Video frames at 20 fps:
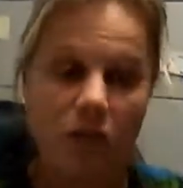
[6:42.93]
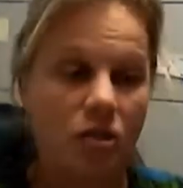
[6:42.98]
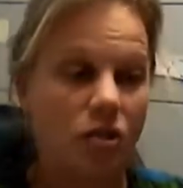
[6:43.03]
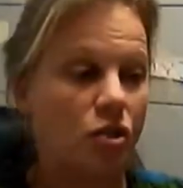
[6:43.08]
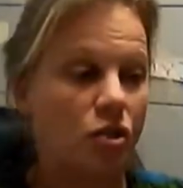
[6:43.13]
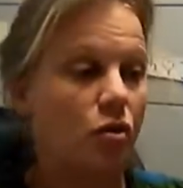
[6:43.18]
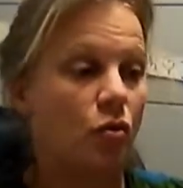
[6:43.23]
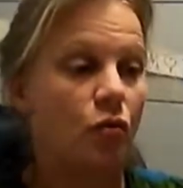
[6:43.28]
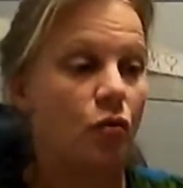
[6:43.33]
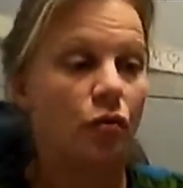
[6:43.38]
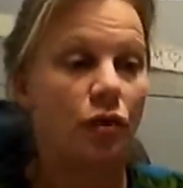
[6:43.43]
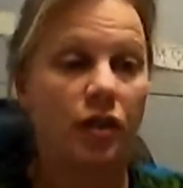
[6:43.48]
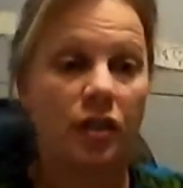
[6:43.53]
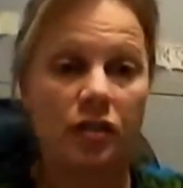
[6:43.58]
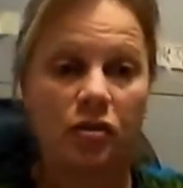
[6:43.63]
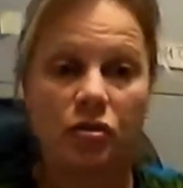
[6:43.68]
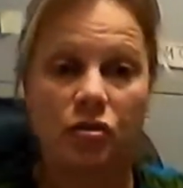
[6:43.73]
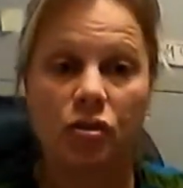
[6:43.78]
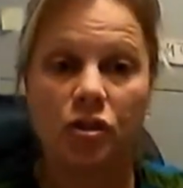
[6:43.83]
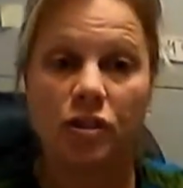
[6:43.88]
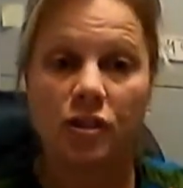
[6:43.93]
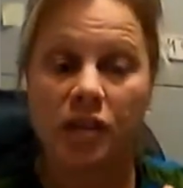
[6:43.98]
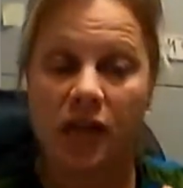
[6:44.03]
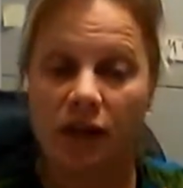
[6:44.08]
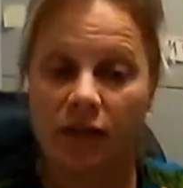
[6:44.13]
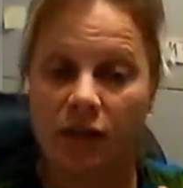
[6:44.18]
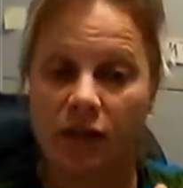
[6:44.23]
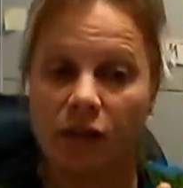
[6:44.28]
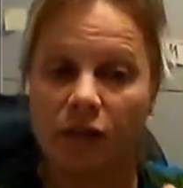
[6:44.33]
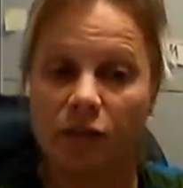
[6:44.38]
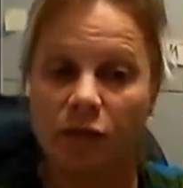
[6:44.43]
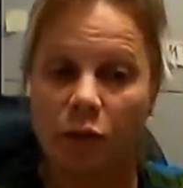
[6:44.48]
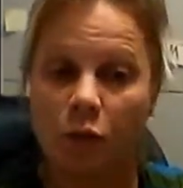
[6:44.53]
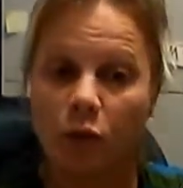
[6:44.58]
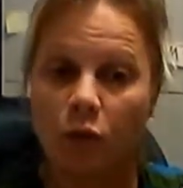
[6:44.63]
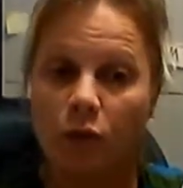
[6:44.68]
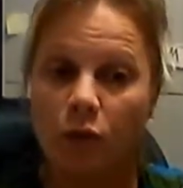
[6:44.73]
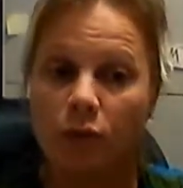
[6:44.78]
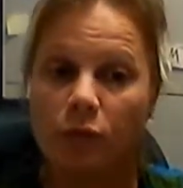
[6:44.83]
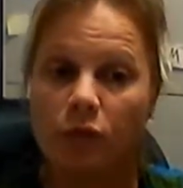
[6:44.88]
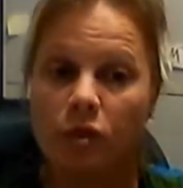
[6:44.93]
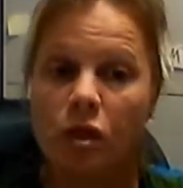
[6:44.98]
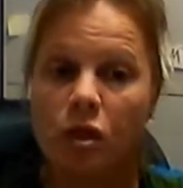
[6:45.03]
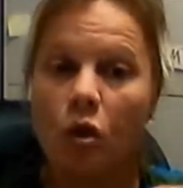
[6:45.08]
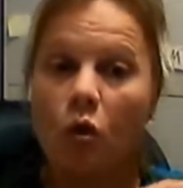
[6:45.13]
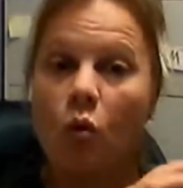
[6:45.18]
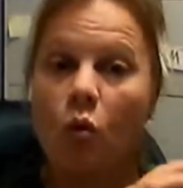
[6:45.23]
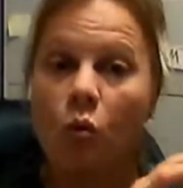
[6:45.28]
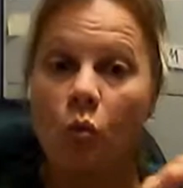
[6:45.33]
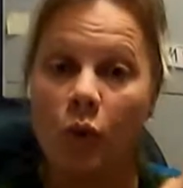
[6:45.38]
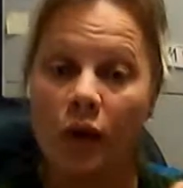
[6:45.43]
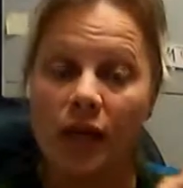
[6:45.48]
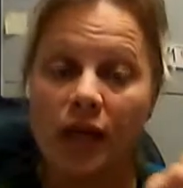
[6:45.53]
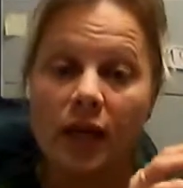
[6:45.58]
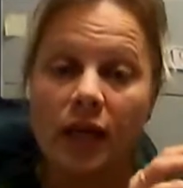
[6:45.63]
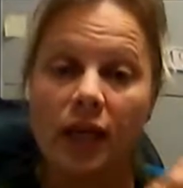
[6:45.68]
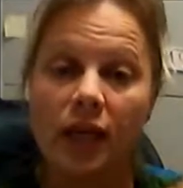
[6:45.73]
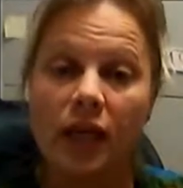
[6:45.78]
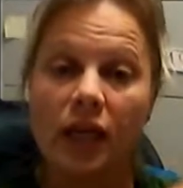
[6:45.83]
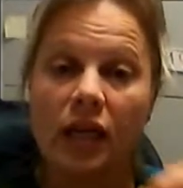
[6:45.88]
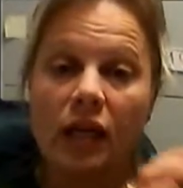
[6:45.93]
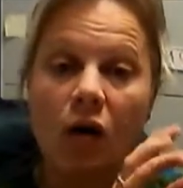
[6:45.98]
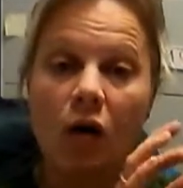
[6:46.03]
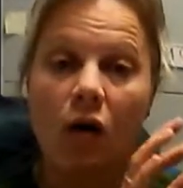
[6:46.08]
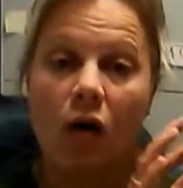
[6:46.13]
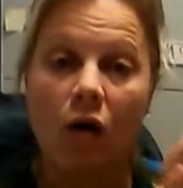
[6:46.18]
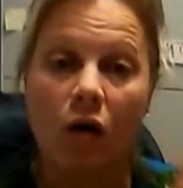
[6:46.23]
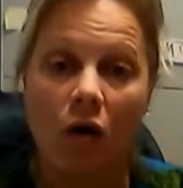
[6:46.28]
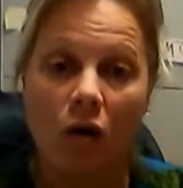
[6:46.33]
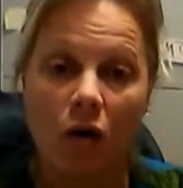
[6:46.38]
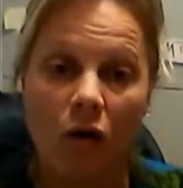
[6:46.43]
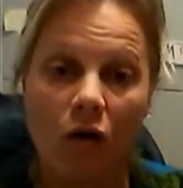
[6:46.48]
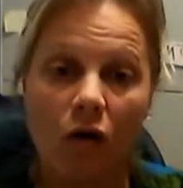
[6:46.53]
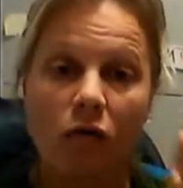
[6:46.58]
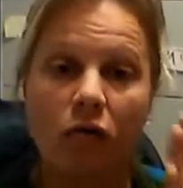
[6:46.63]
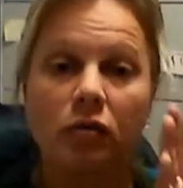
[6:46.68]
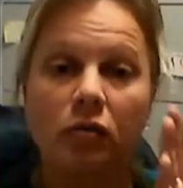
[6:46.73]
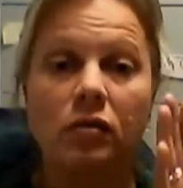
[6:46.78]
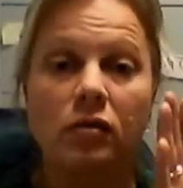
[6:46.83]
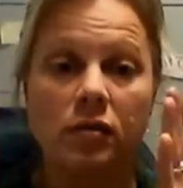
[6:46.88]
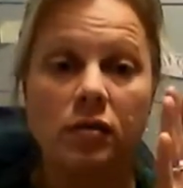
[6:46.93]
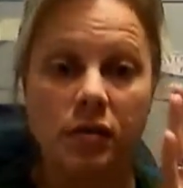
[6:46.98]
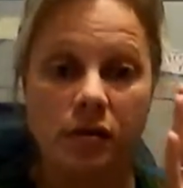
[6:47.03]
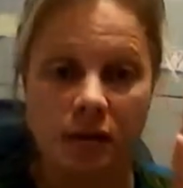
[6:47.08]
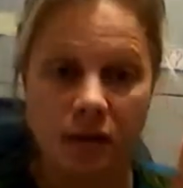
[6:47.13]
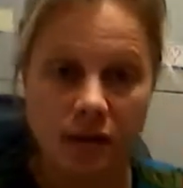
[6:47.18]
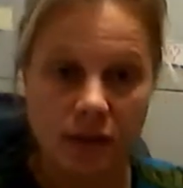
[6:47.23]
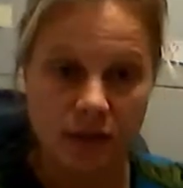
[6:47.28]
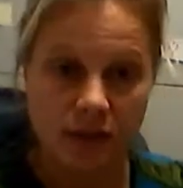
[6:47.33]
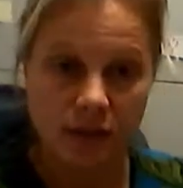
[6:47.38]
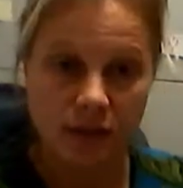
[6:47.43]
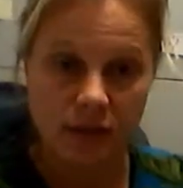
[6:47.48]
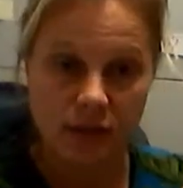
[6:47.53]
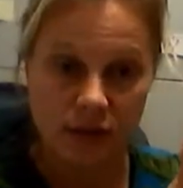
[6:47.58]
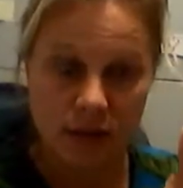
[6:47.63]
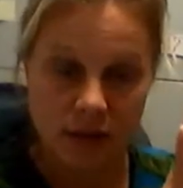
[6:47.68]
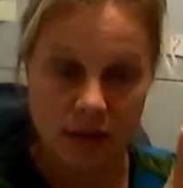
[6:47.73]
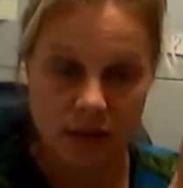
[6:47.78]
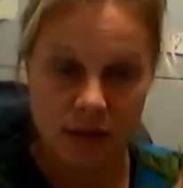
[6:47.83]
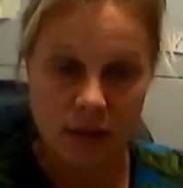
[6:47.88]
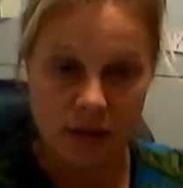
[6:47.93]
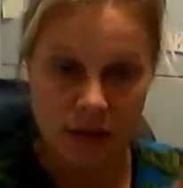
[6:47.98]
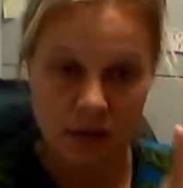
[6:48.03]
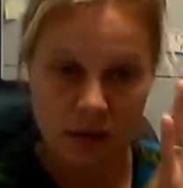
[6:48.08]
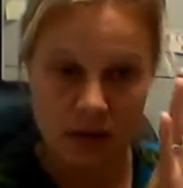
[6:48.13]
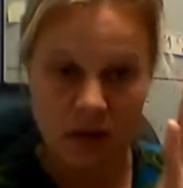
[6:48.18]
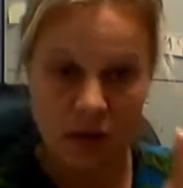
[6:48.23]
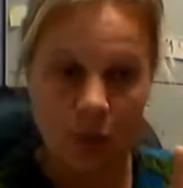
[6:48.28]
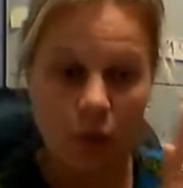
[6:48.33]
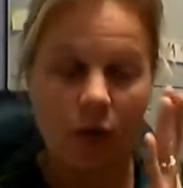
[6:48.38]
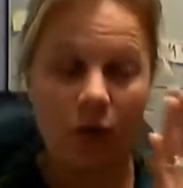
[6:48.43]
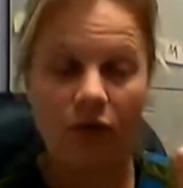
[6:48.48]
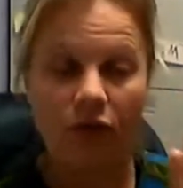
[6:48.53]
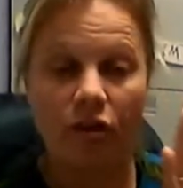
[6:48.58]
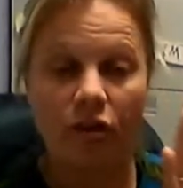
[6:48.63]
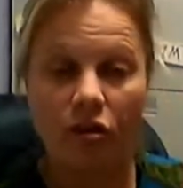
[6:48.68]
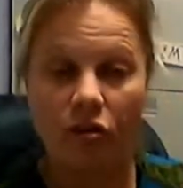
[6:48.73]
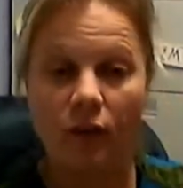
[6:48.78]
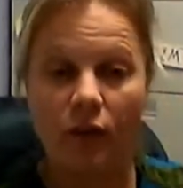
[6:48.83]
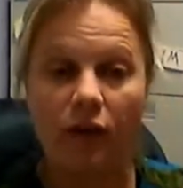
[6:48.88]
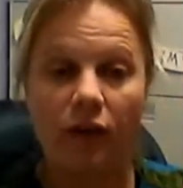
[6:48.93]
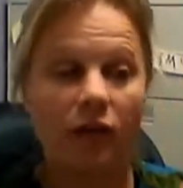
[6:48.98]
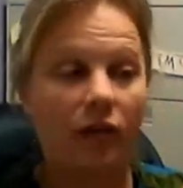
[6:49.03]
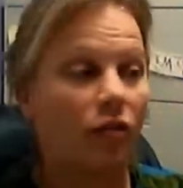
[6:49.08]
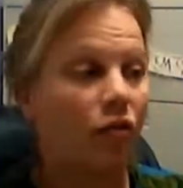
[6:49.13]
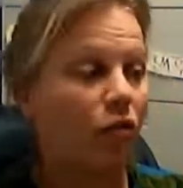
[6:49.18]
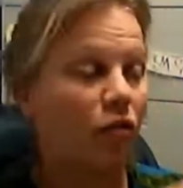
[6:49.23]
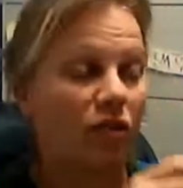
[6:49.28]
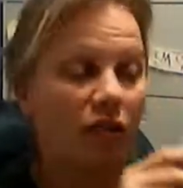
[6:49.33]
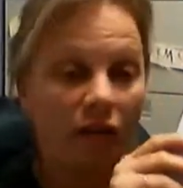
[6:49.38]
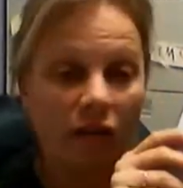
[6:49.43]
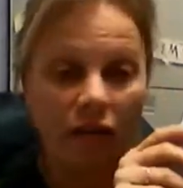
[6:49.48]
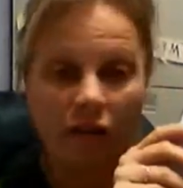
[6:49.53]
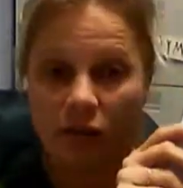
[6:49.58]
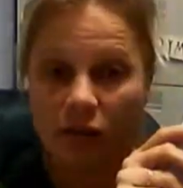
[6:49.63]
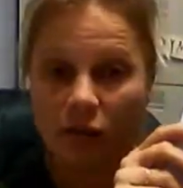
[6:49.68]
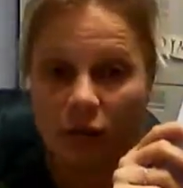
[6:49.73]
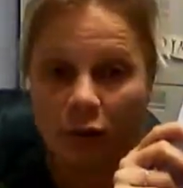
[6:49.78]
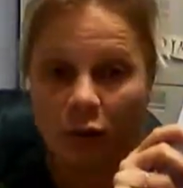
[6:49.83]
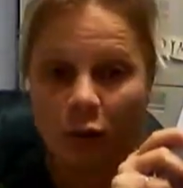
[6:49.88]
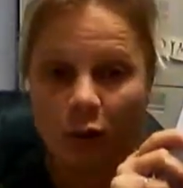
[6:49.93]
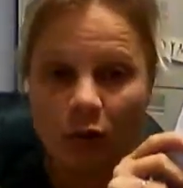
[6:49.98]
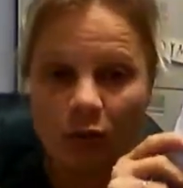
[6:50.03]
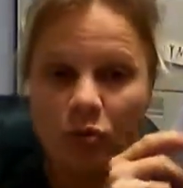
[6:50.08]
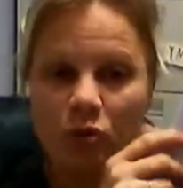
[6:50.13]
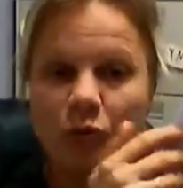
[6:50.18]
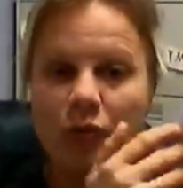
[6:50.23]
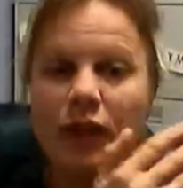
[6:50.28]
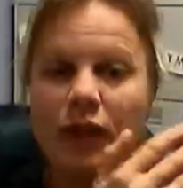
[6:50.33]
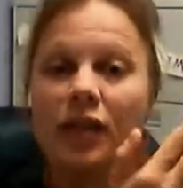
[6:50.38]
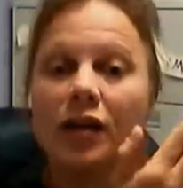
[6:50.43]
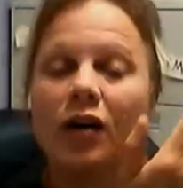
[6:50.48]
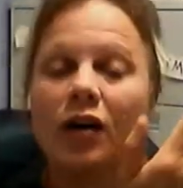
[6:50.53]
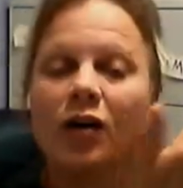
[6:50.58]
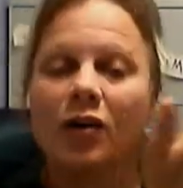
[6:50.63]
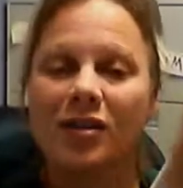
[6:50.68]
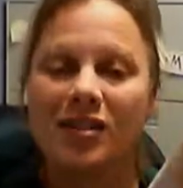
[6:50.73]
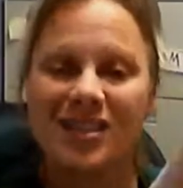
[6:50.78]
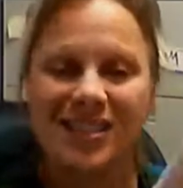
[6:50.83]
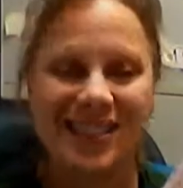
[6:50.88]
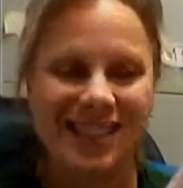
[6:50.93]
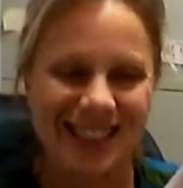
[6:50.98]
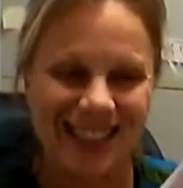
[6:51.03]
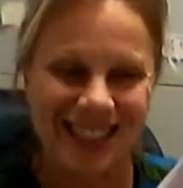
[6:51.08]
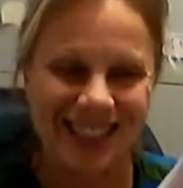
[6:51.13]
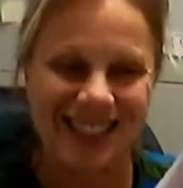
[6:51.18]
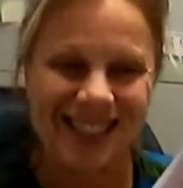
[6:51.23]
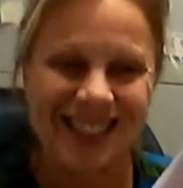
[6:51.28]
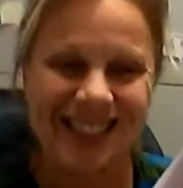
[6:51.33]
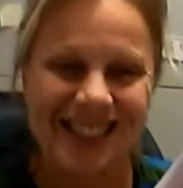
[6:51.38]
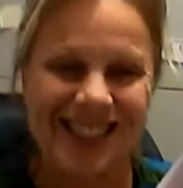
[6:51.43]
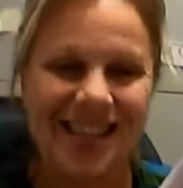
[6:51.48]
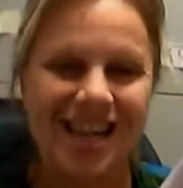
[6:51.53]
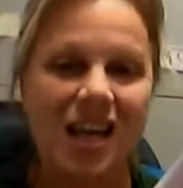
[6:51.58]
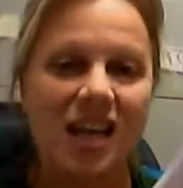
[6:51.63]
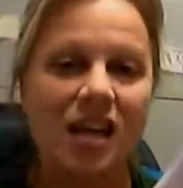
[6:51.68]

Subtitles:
So these are 7 forms. We need all, these are 6 other forms. We need all 6